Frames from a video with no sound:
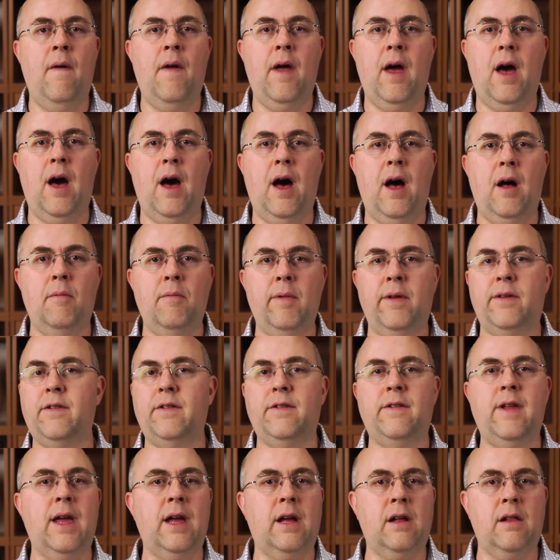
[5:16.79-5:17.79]
let's
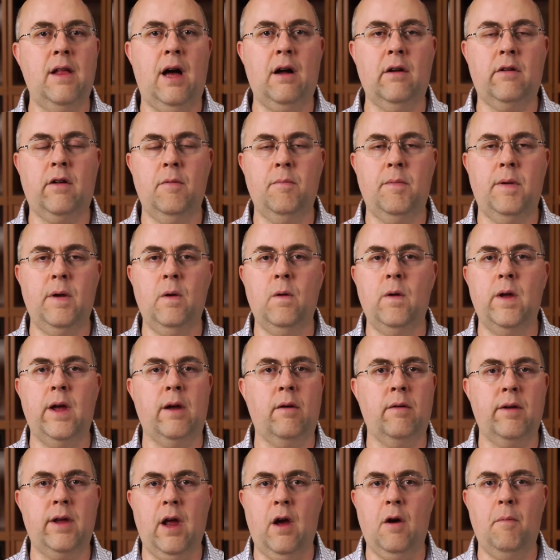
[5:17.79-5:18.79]
just take cloud
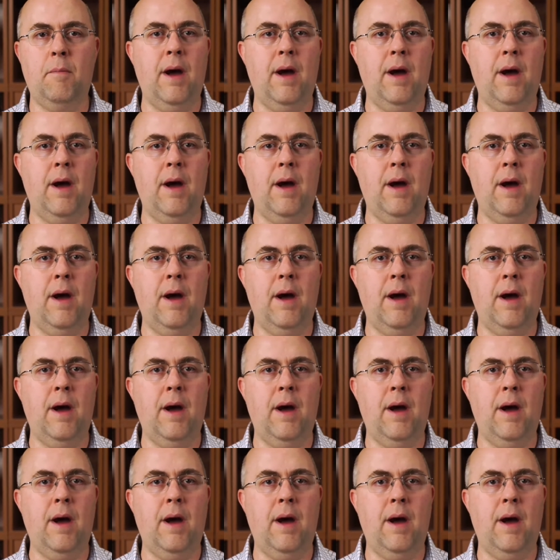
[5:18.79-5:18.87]
computing.